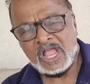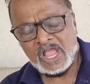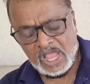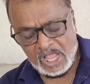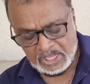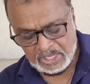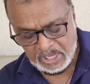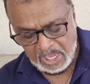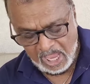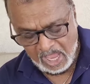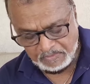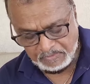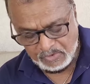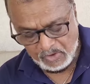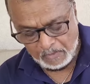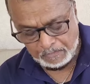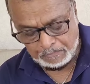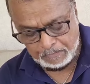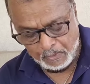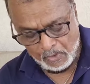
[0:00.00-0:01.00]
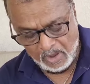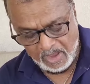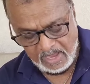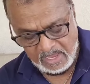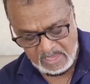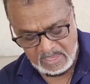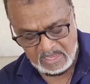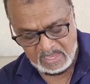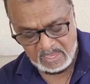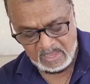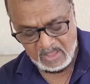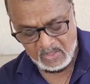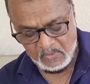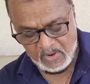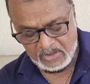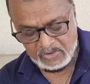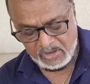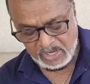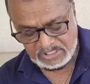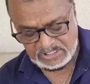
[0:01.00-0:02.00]
It came to a point
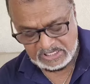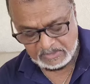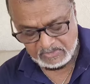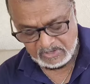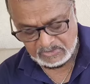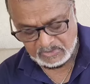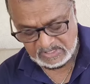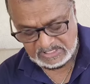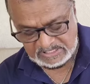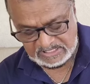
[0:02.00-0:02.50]
where customers would